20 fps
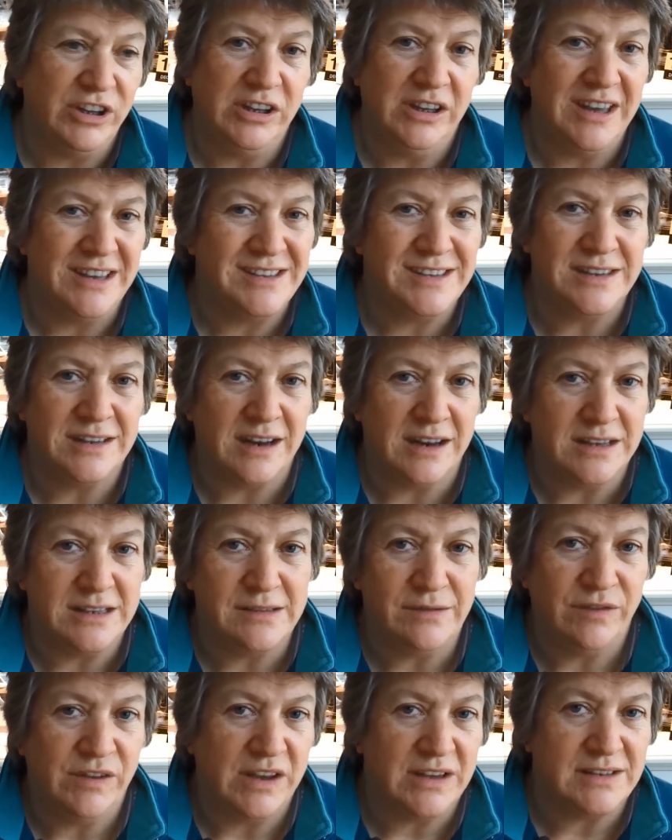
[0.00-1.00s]

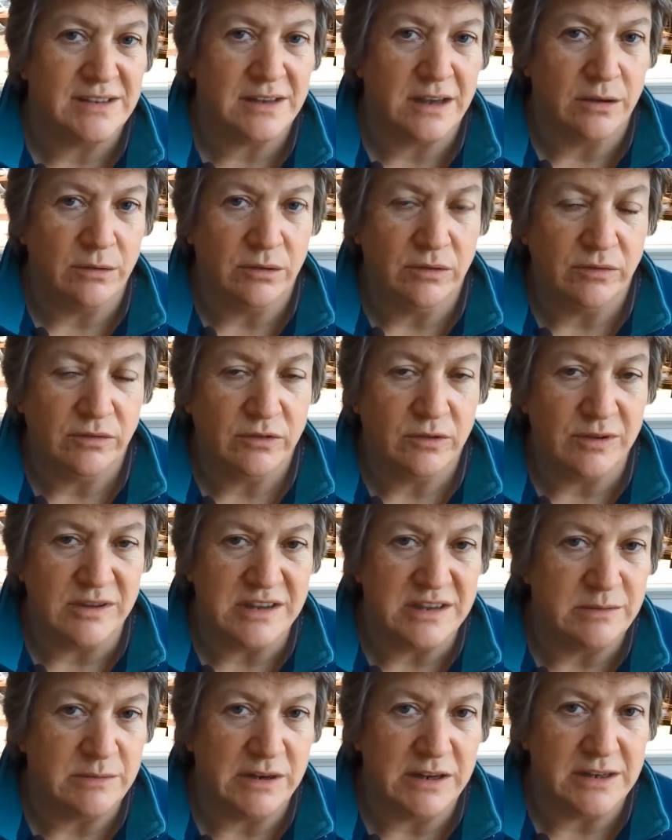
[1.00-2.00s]
yesterday's fiasco of
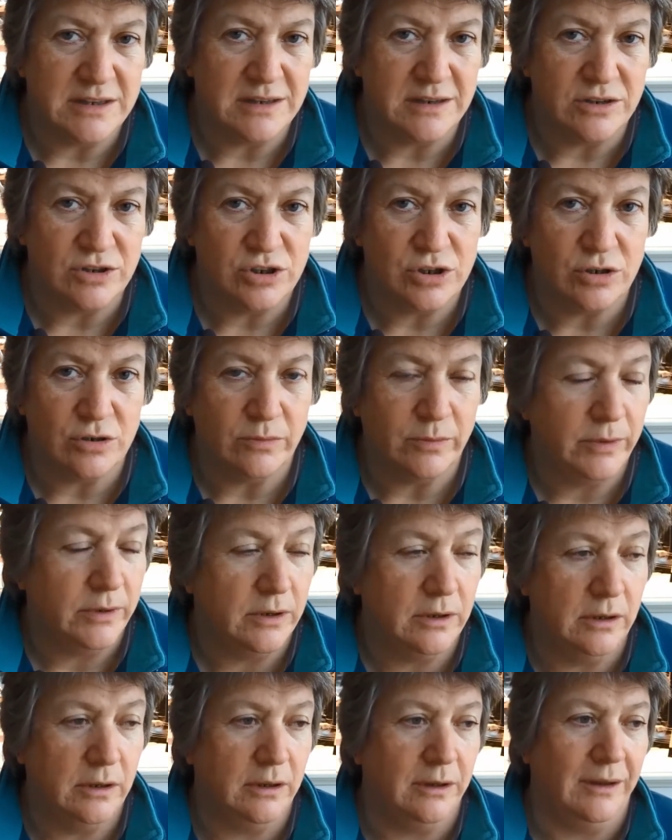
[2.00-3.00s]
twenty minutes in a shop
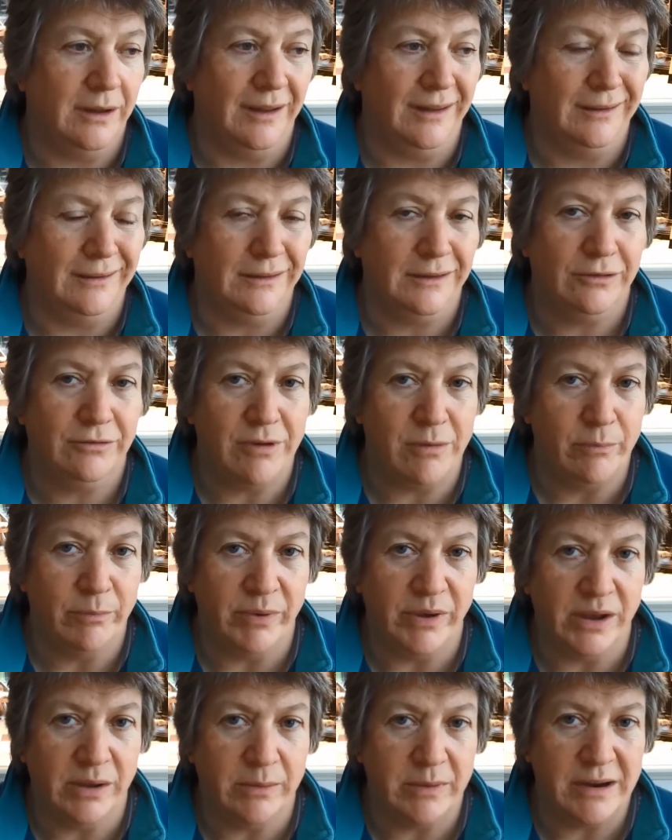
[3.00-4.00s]
and
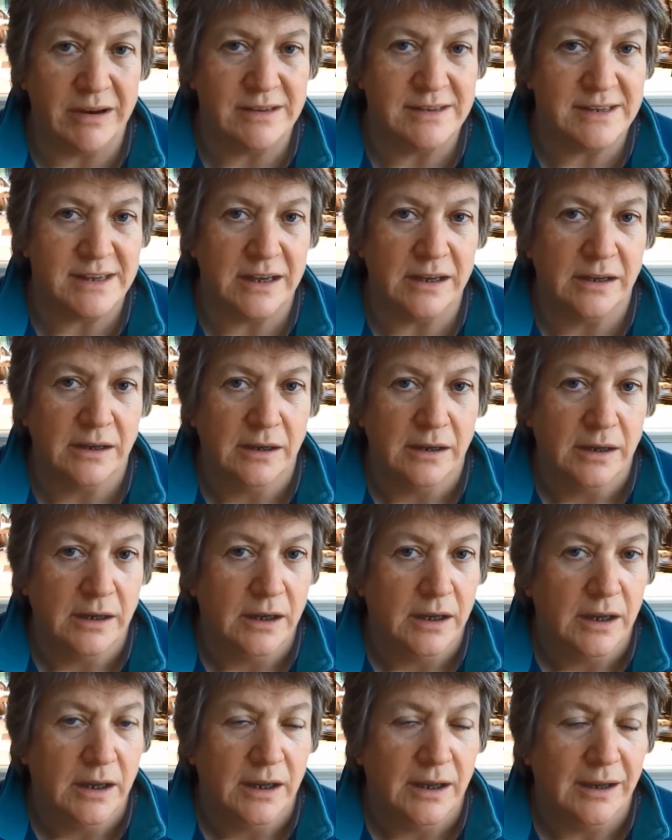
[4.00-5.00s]
grumping about it,
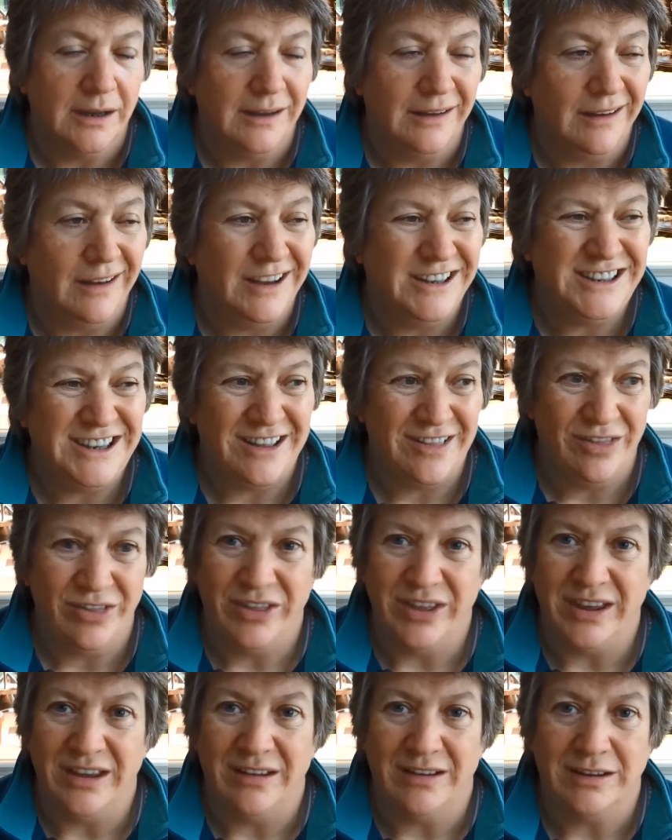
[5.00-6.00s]
uh, I didn't
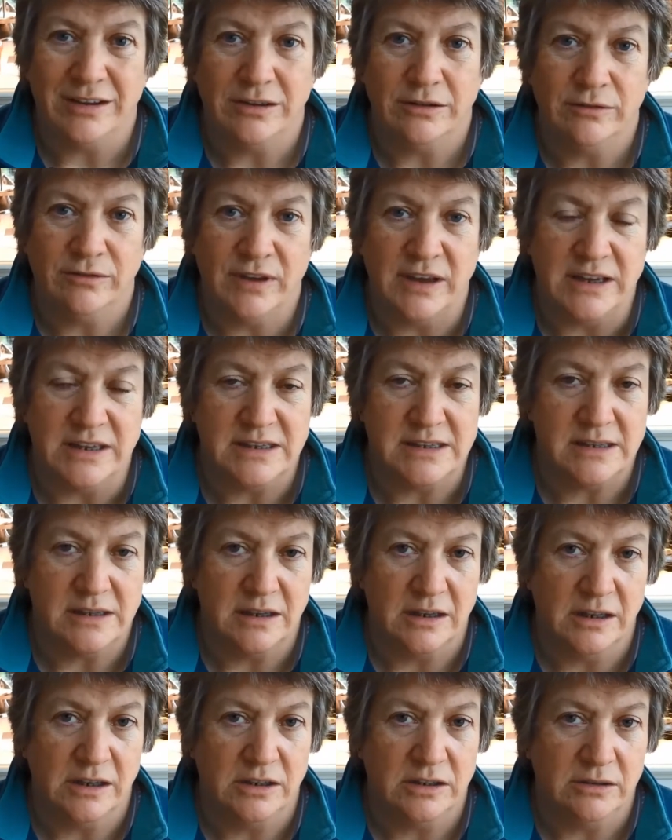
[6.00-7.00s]
think I could face
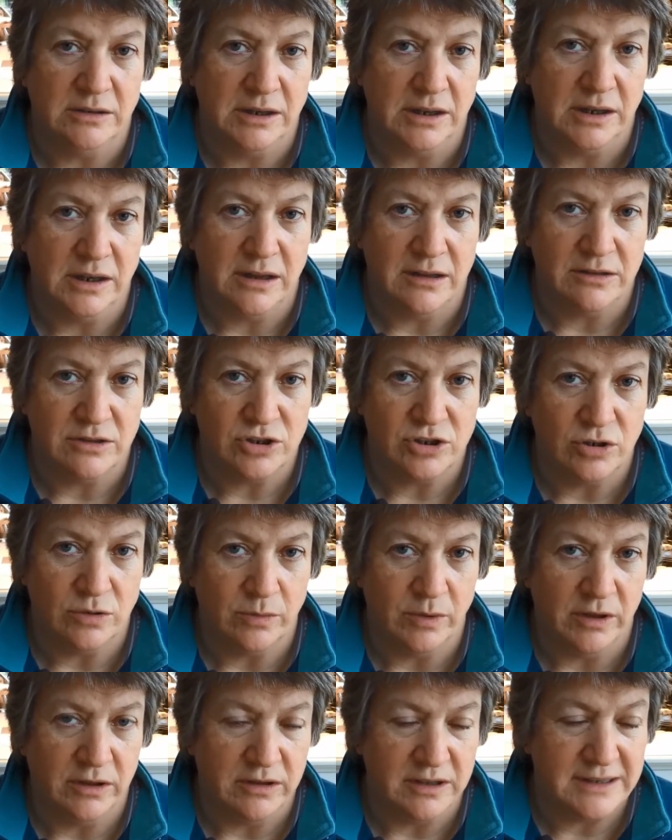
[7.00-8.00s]
uh, doing another
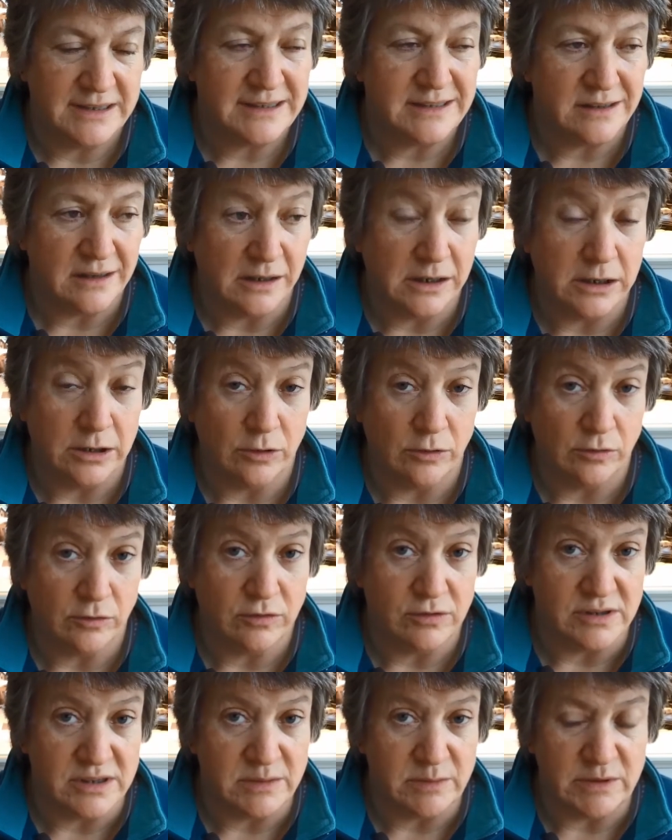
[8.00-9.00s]
shop this side of
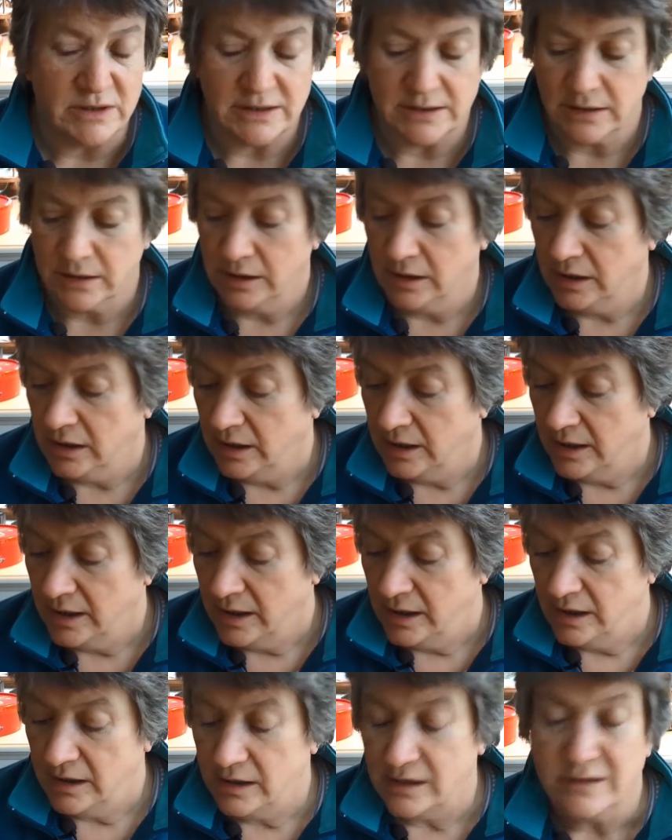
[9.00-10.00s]
Christmas.
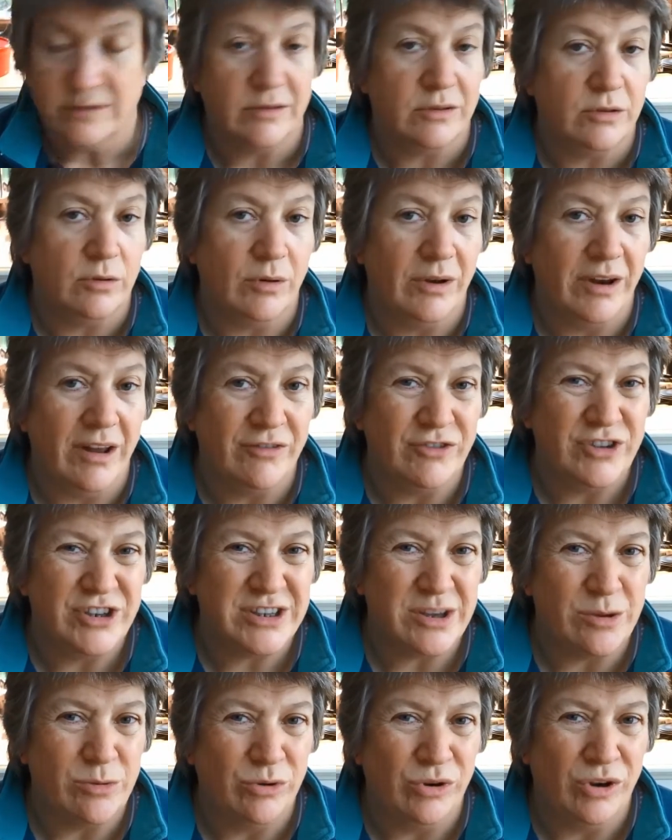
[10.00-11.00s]
Uh, so I thought, well, I'll
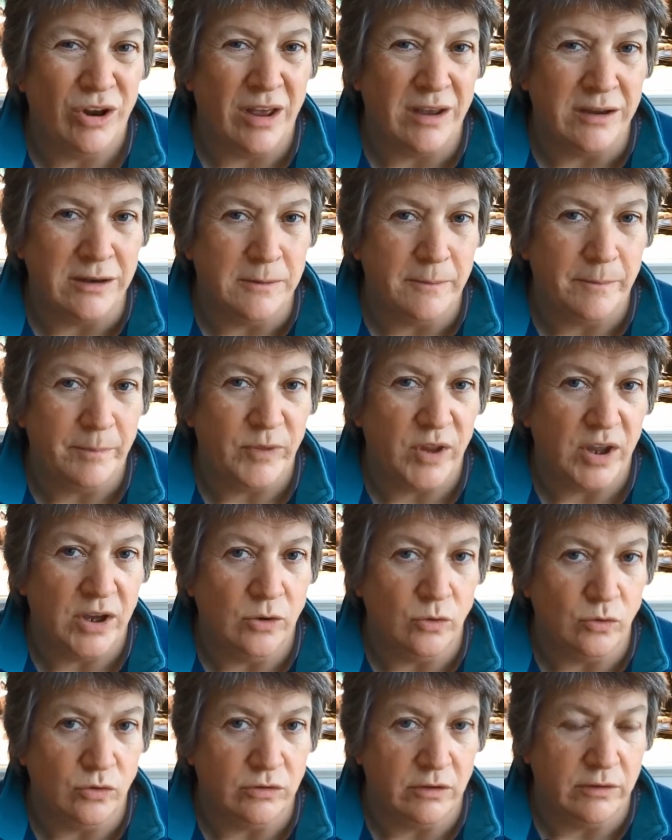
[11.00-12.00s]
just go online
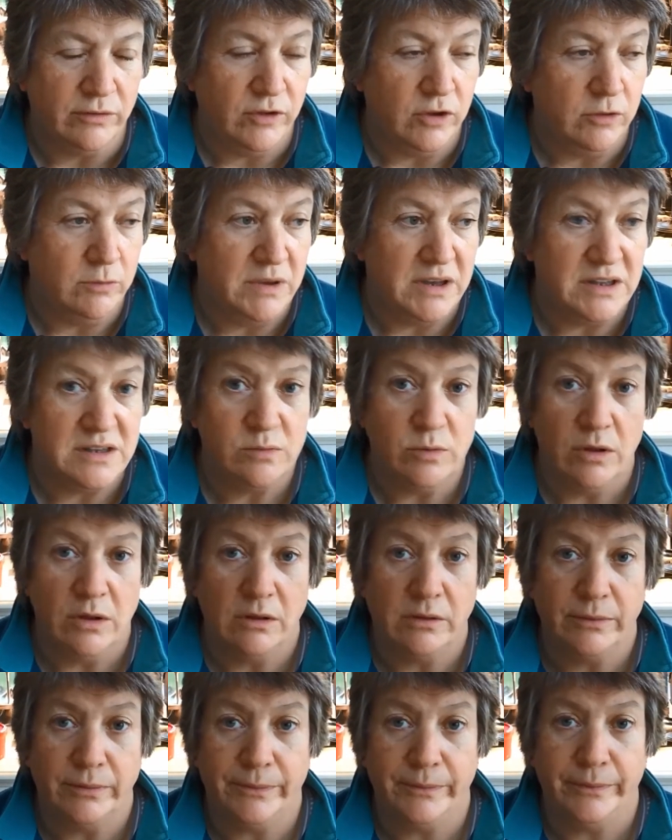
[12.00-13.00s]
and order a few bits. Well,